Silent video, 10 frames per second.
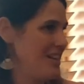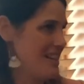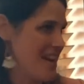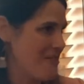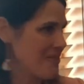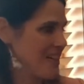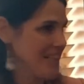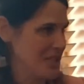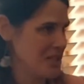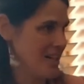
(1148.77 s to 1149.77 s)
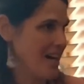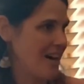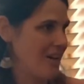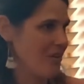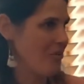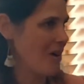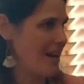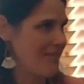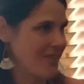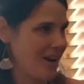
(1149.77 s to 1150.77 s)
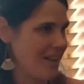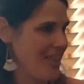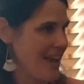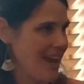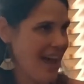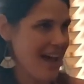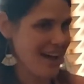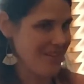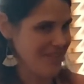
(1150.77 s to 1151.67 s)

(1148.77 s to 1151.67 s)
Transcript: to network and share whatever they have.